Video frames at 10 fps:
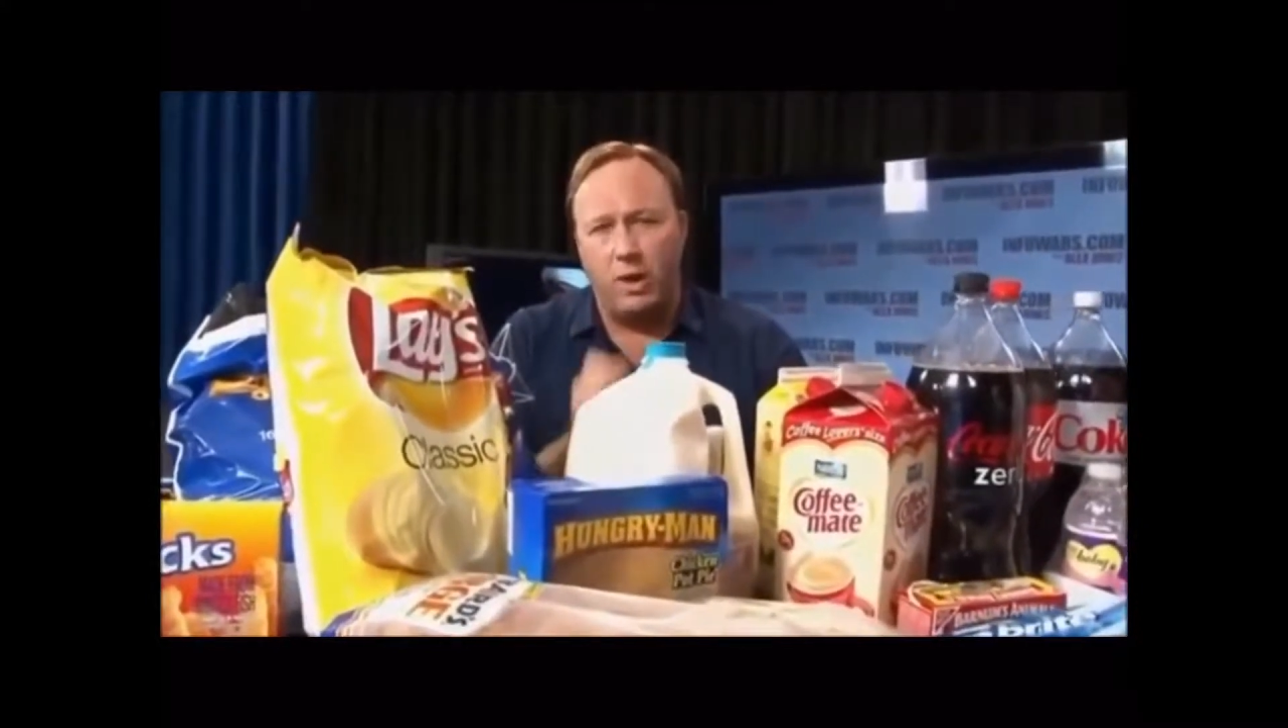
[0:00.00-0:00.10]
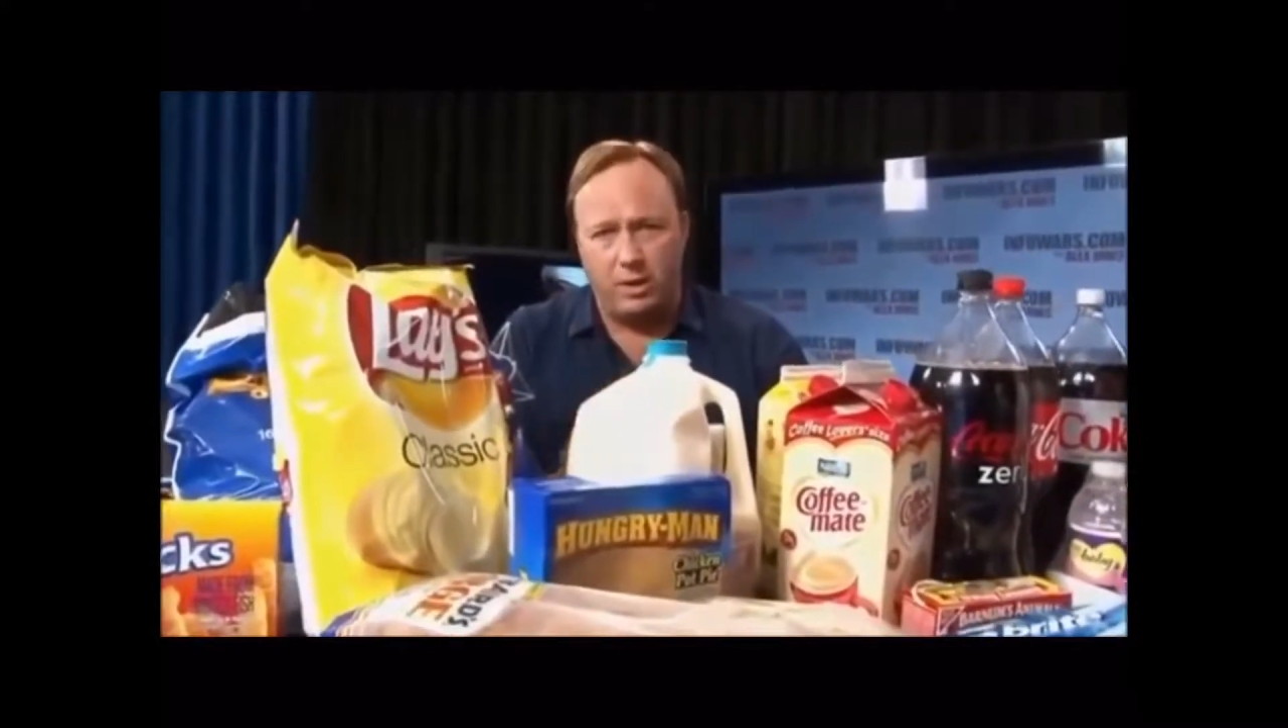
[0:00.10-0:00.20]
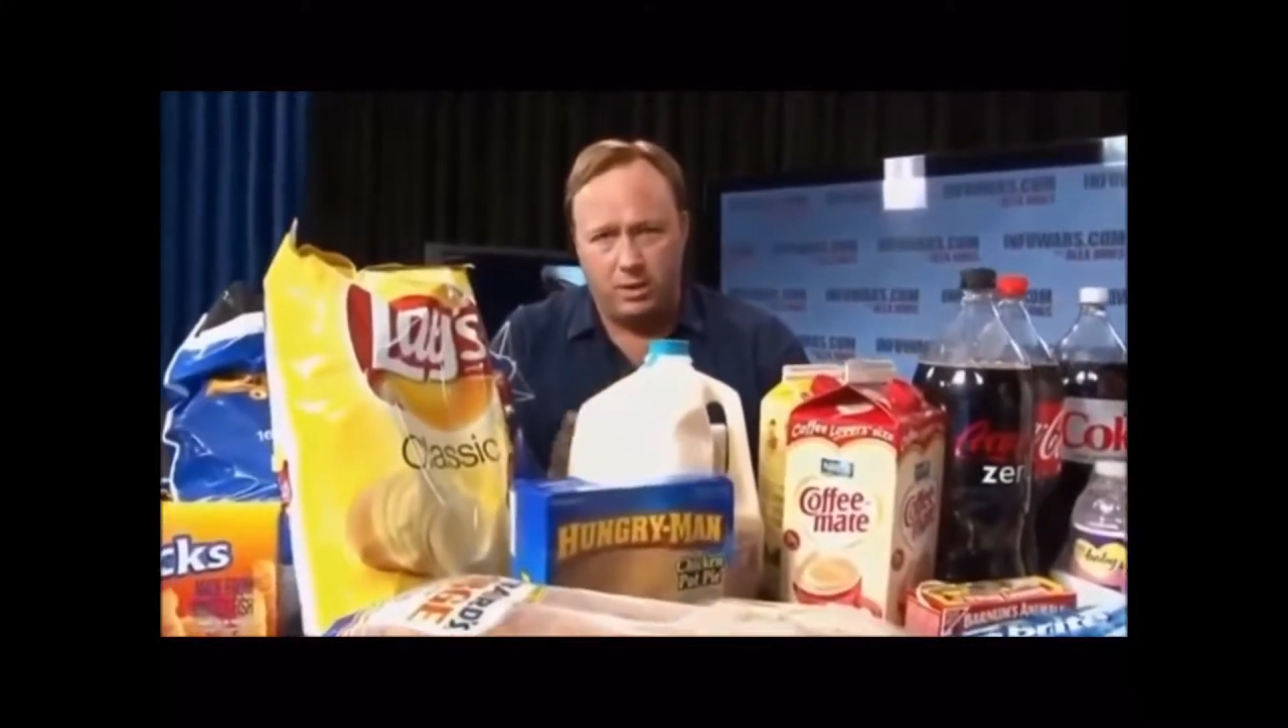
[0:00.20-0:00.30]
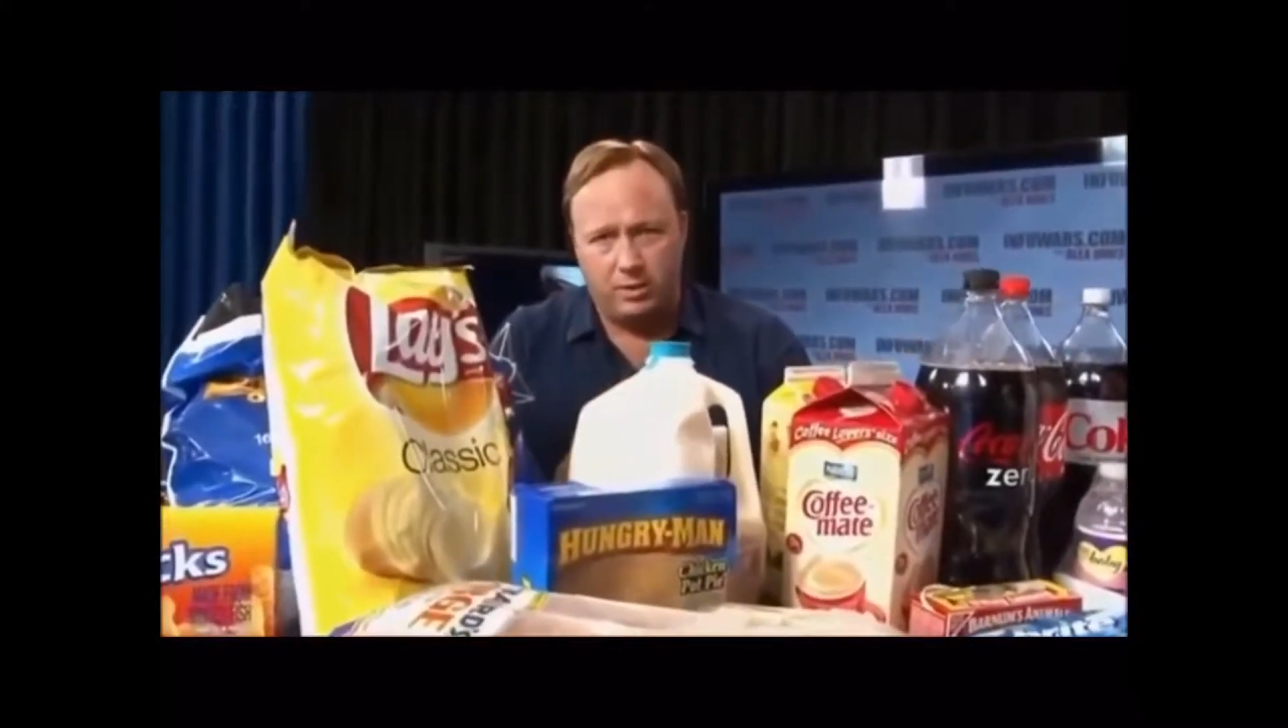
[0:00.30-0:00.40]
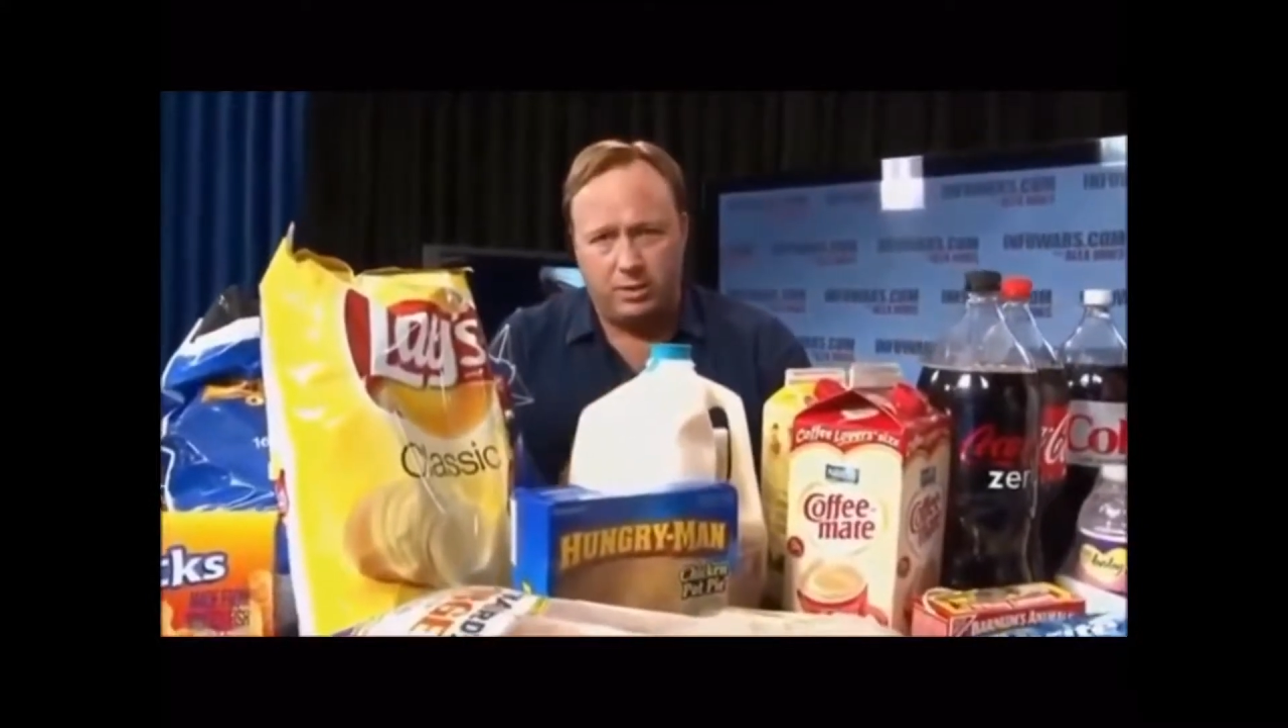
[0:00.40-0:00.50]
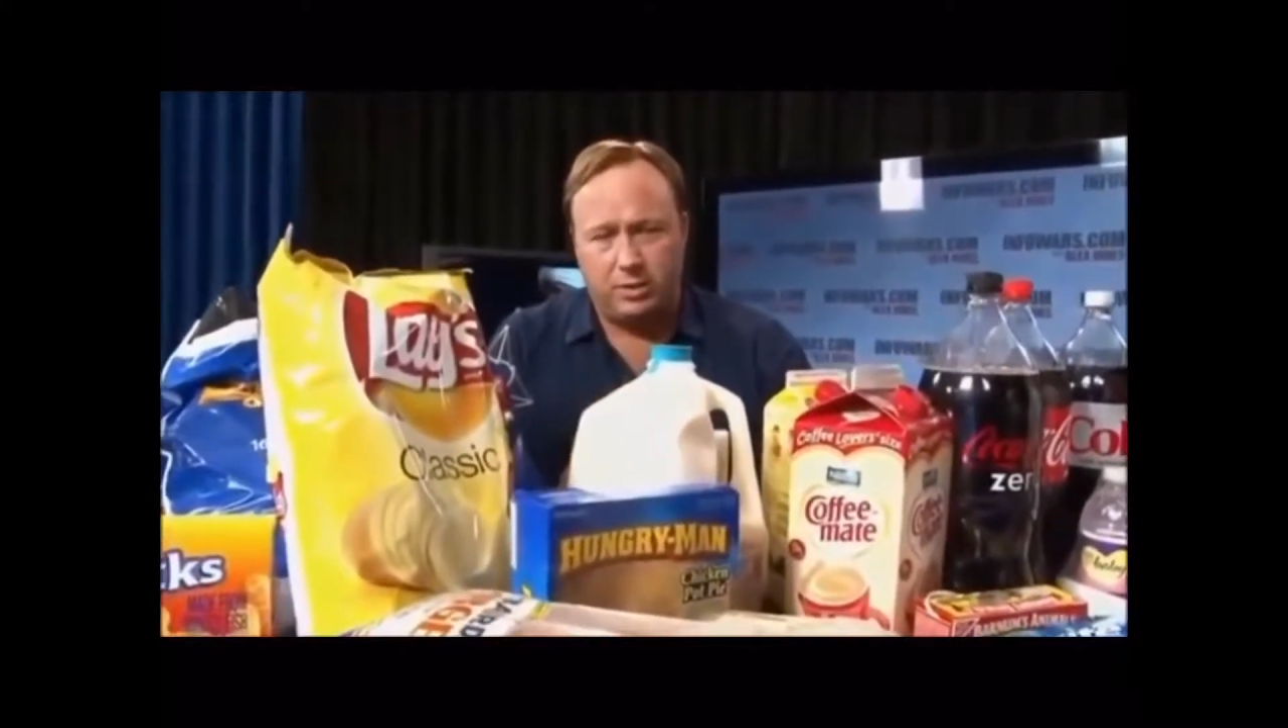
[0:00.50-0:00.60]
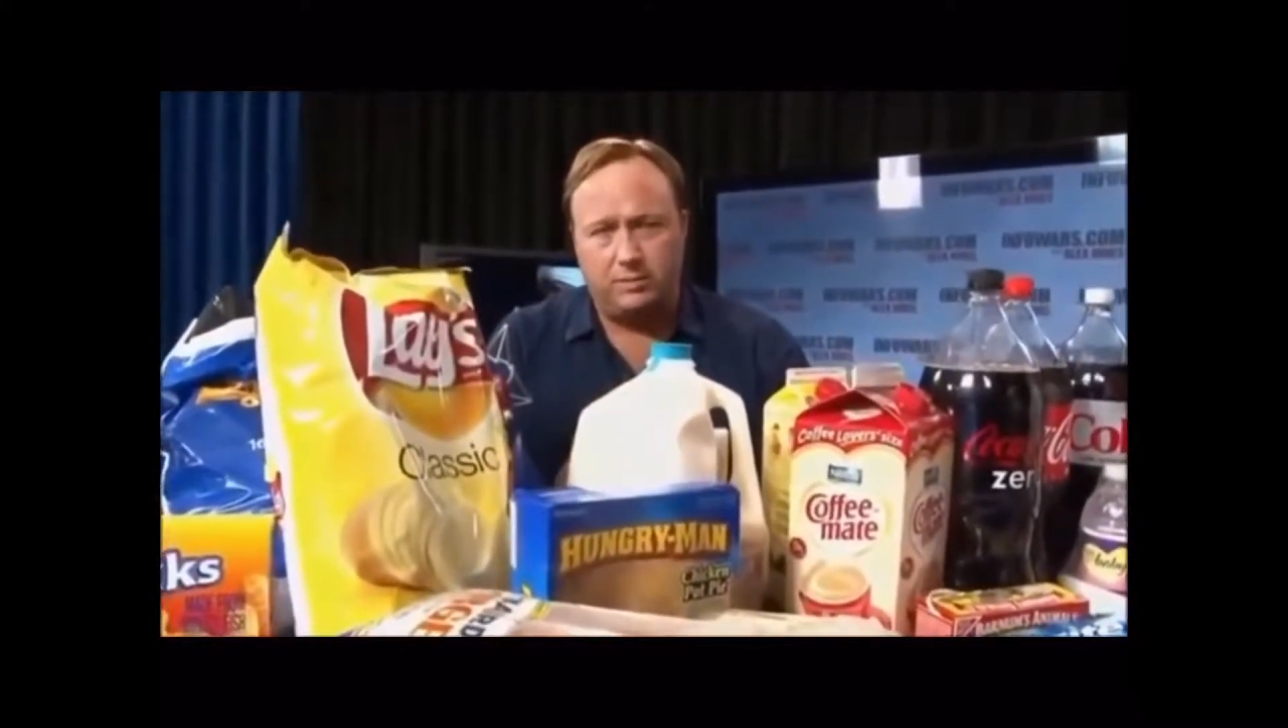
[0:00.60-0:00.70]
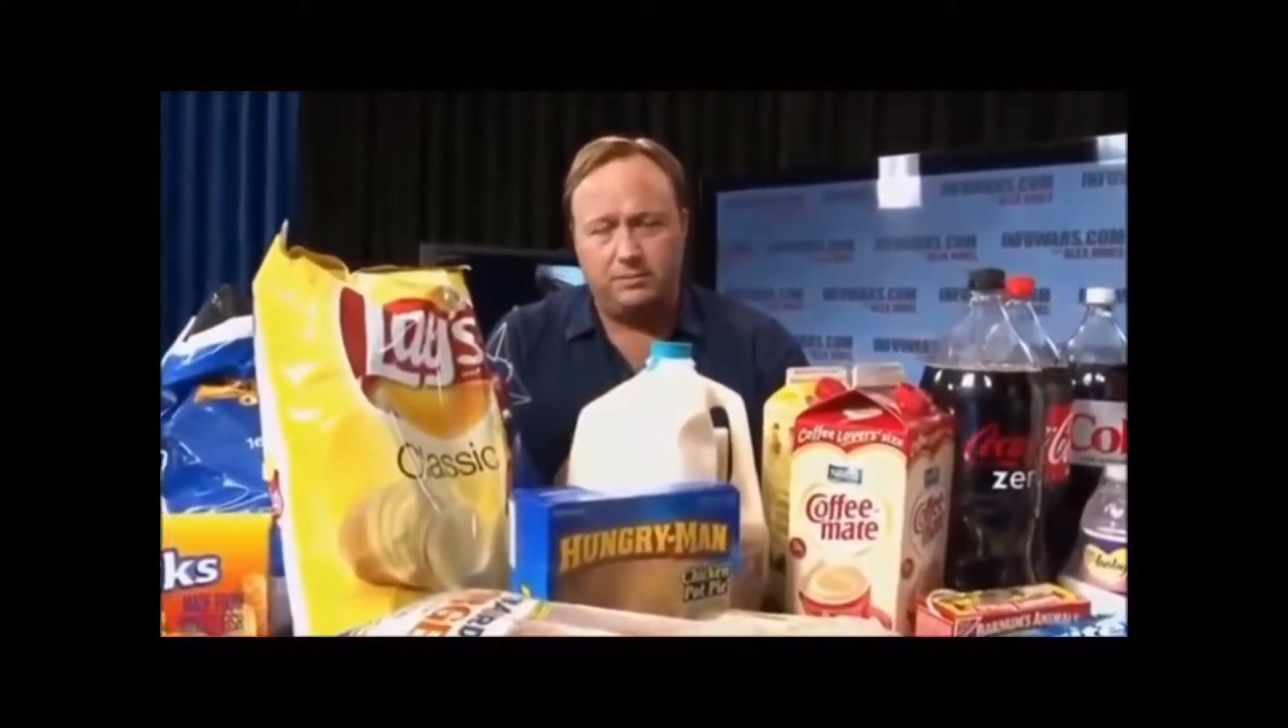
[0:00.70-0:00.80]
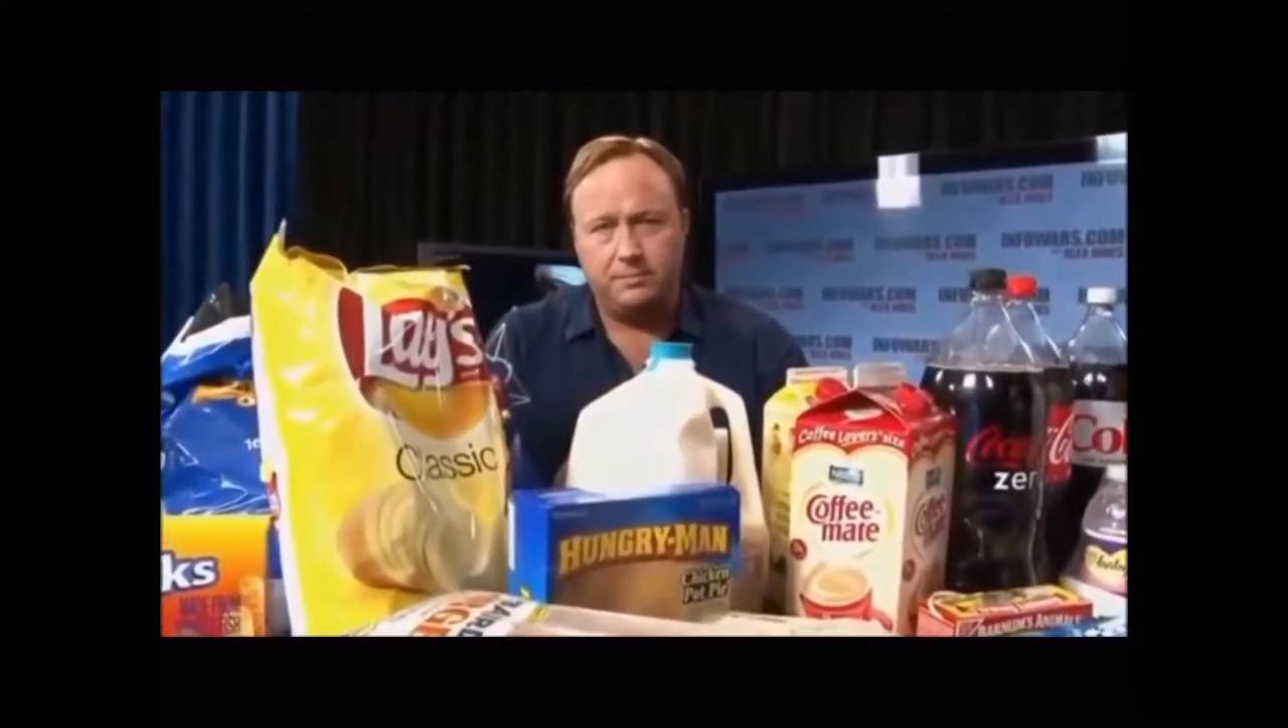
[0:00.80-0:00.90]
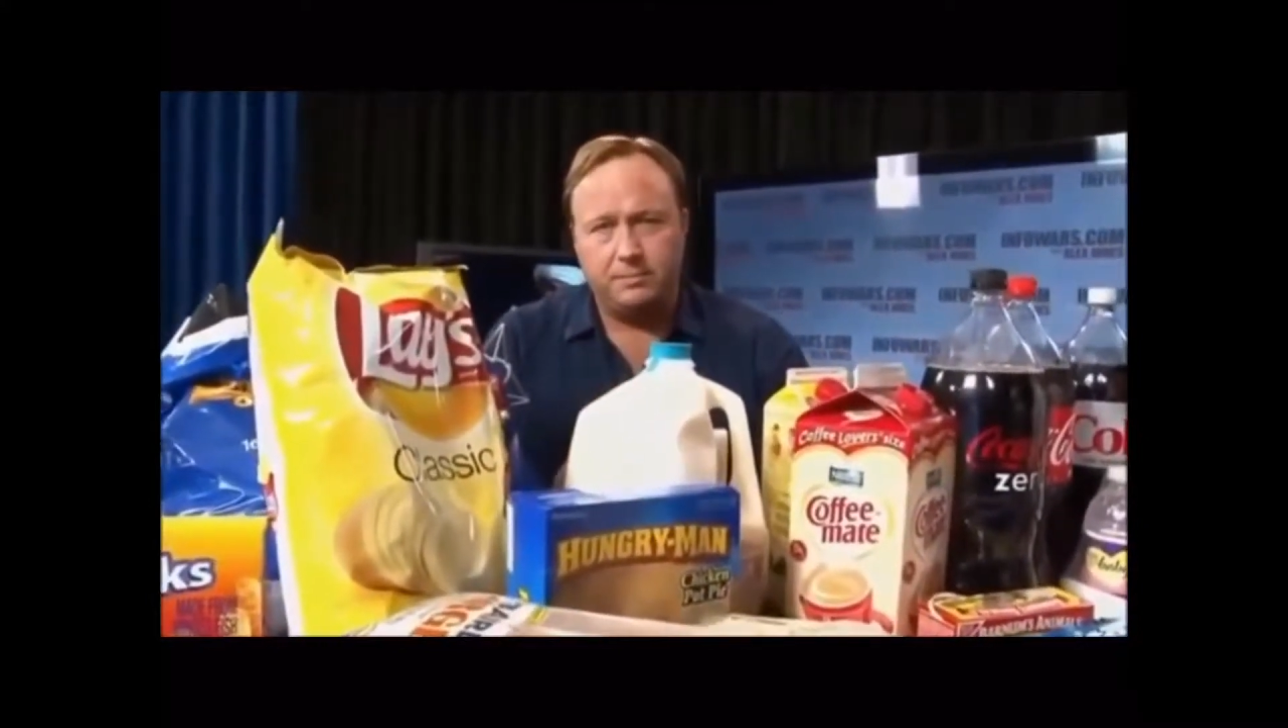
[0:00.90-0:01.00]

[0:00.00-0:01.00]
witness